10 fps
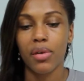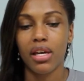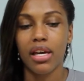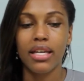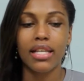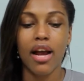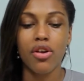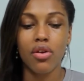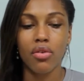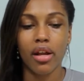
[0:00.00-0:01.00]
here, because
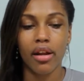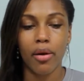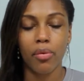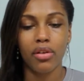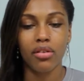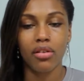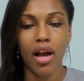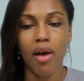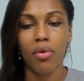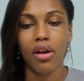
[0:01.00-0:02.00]
I knew that I would
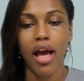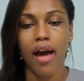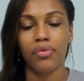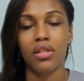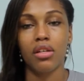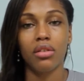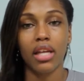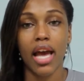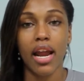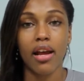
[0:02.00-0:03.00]
not want to have to deal
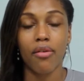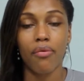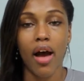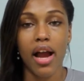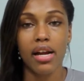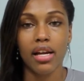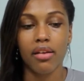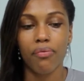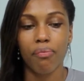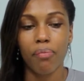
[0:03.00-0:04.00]
with the headache of finding